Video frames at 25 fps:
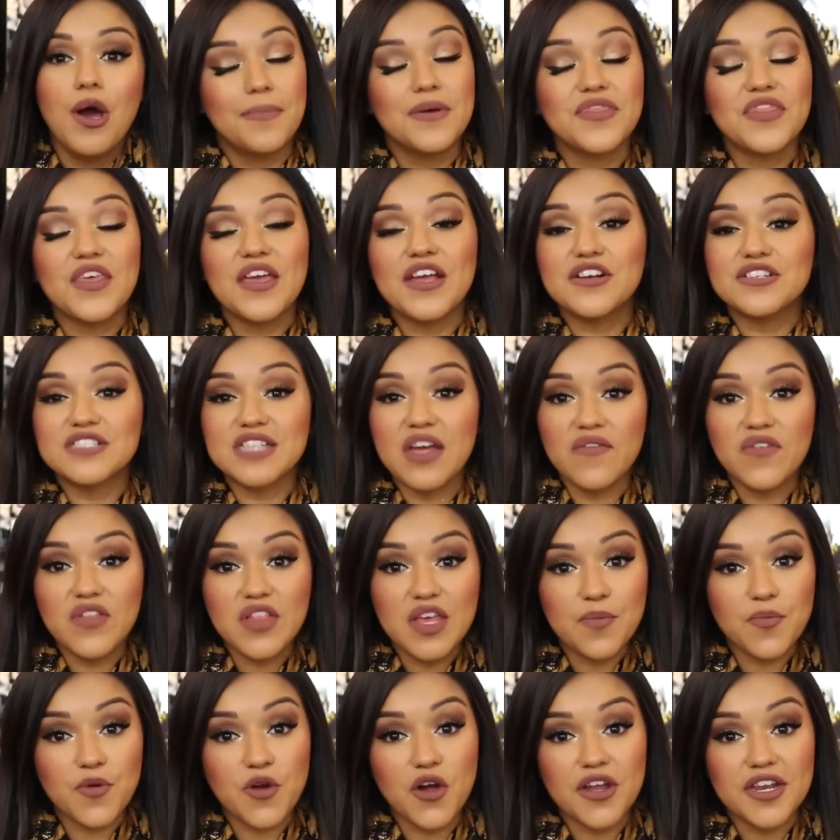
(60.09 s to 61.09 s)
but they are
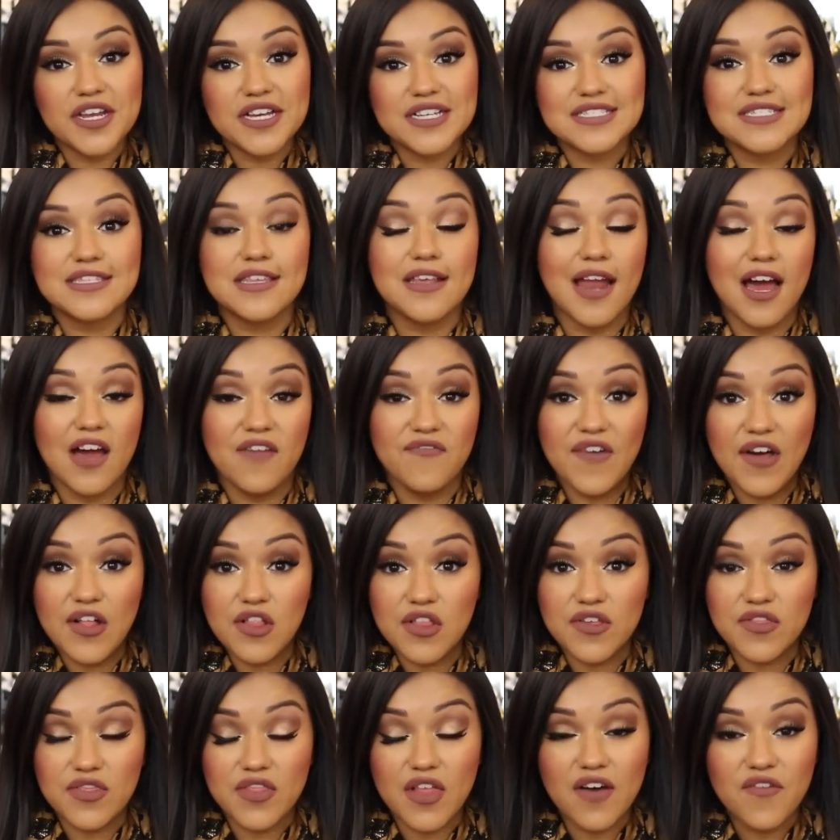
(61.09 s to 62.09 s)
definitely products that I
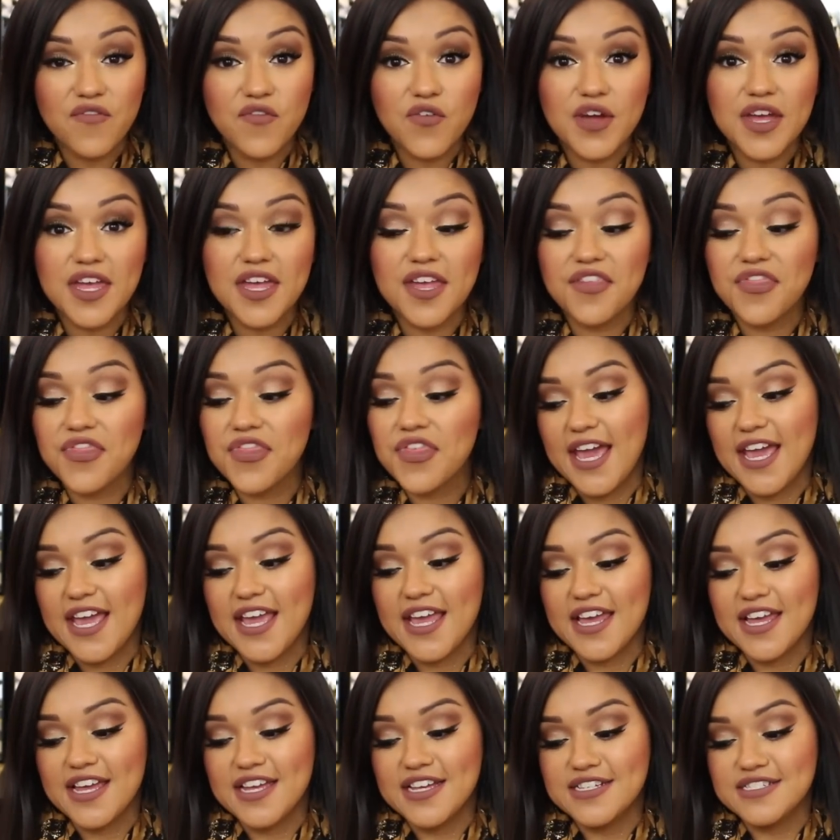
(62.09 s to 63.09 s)
fell in love with
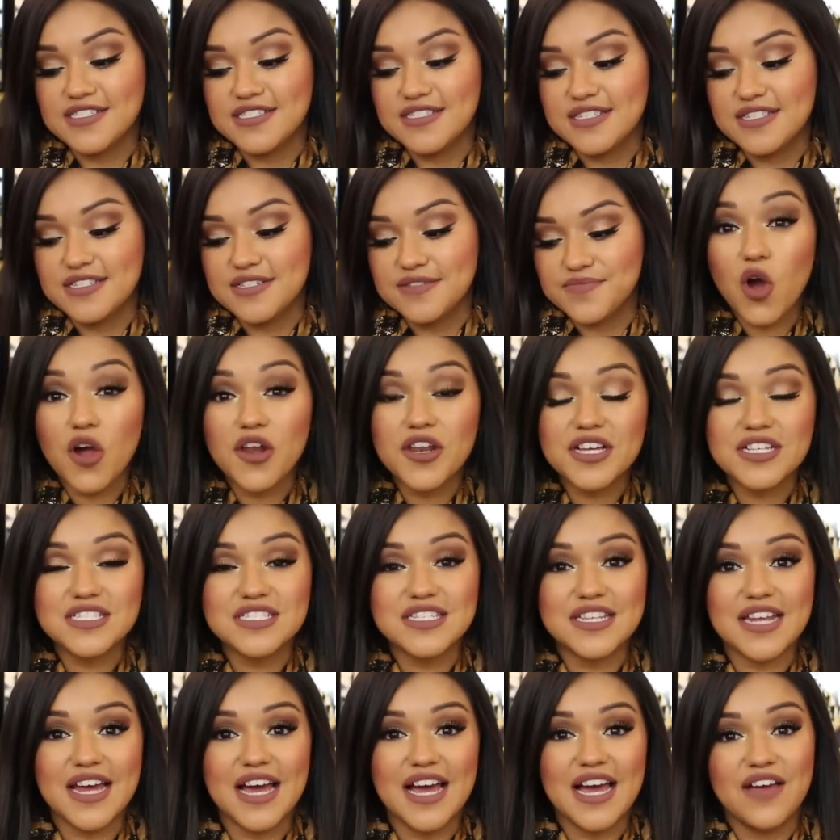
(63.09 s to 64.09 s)
and products
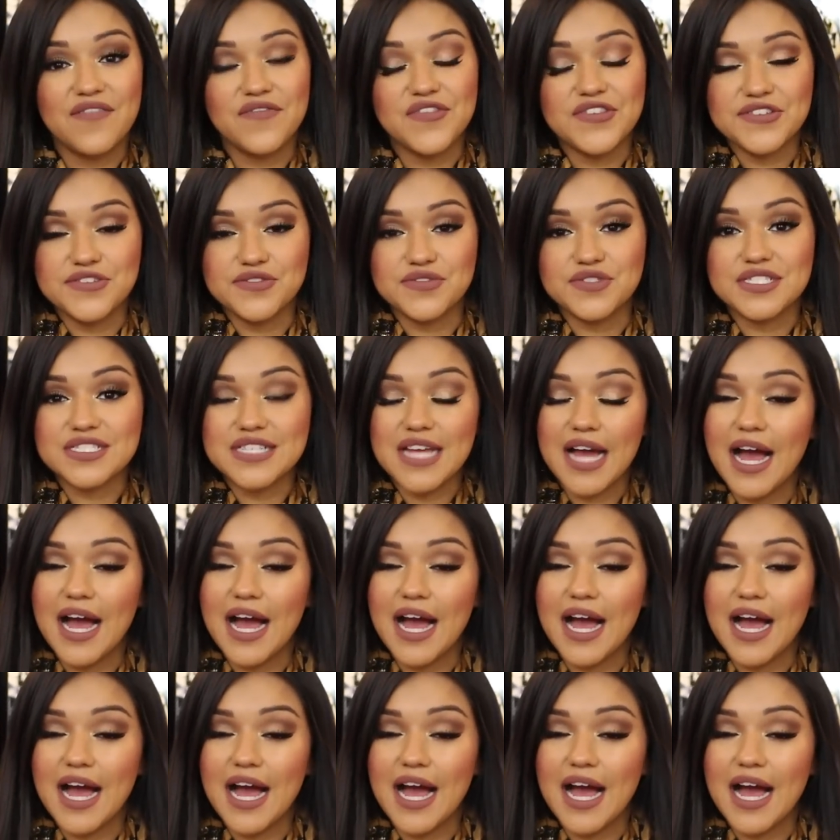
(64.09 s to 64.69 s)
that I have used